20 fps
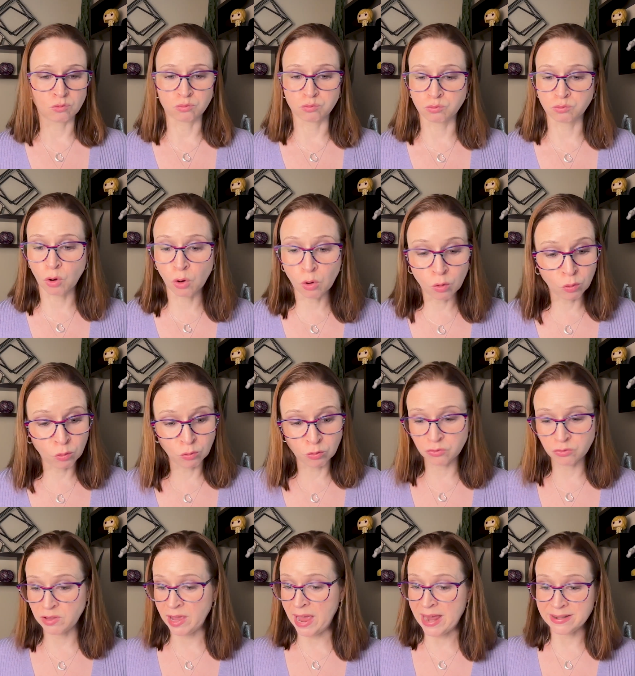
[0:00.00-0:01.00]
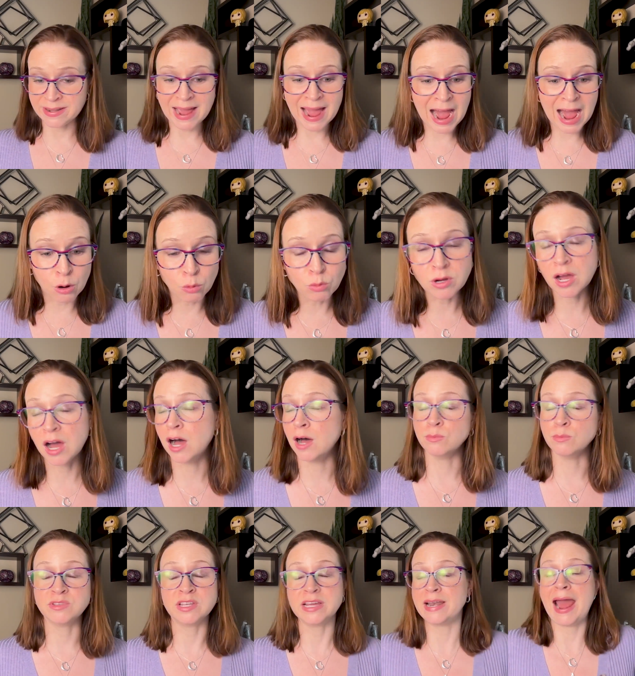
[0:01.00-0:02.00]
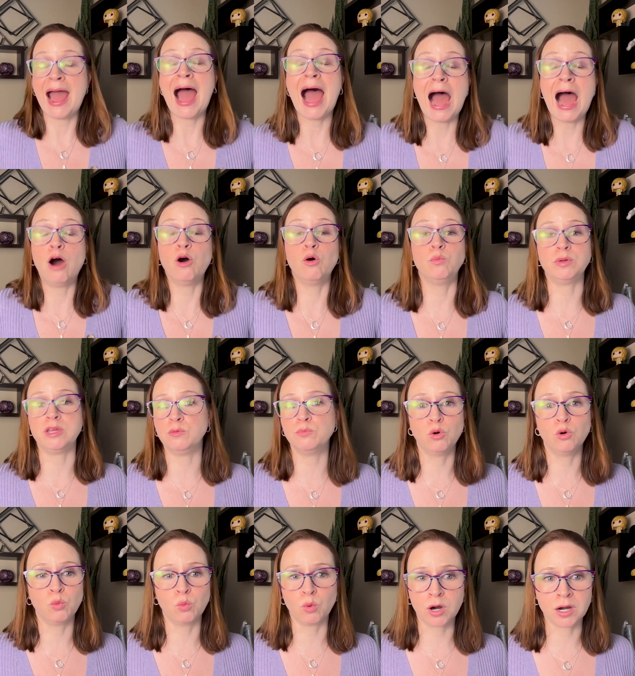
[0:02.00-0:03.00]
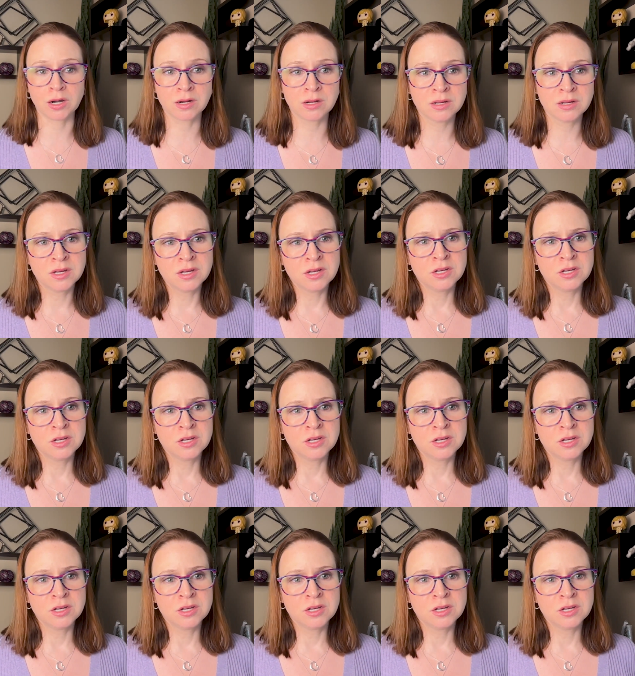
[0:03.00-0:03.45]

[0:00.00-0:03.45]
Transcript: roles and outcomes and how people work.